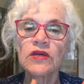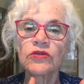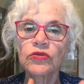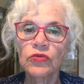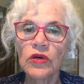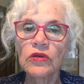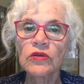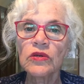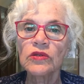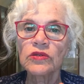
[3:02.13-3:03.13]

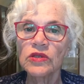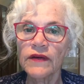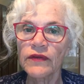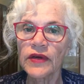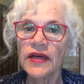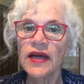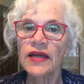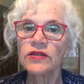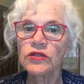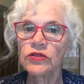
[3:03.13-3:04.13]
struggle, suffering,
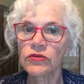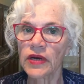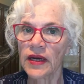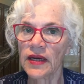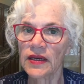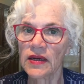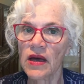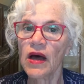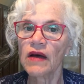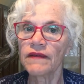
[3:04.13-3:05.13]
and strain
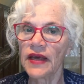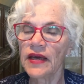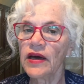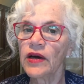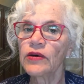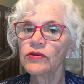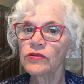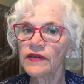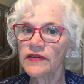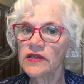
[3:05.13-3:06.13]
of
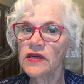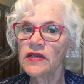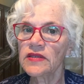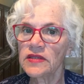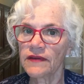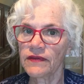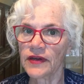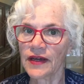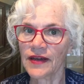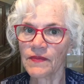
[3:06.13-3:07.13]
ego-driven
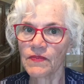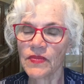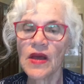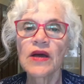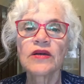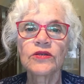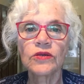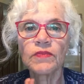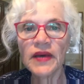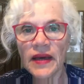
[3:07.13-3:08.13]
suffering
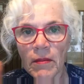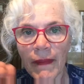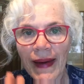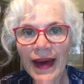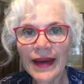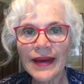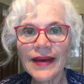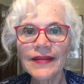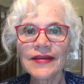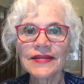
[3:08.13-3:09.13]
to being back
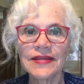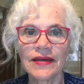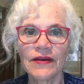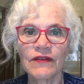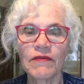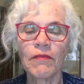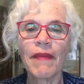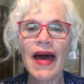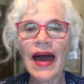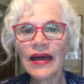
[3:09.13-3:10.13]
in the self,
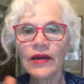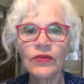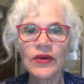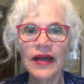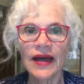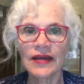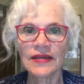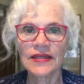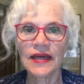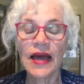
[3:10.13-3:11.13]
back in
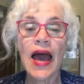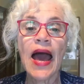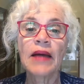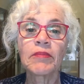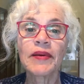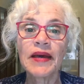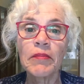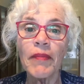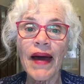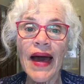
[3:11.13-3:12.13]
reality, and
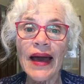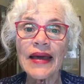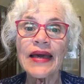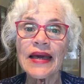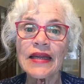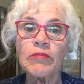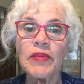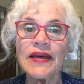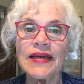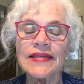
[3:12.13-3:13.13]
being back in
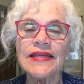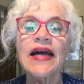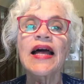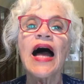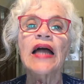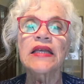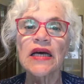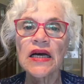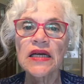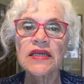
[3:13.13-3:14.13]
peace, a
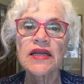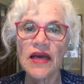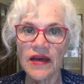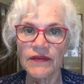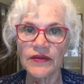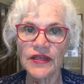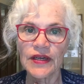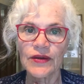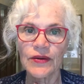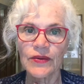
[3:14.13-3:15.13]

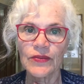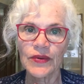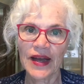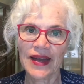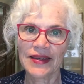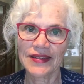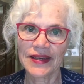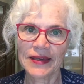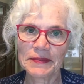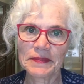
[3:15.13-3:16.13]
non-efforting reality.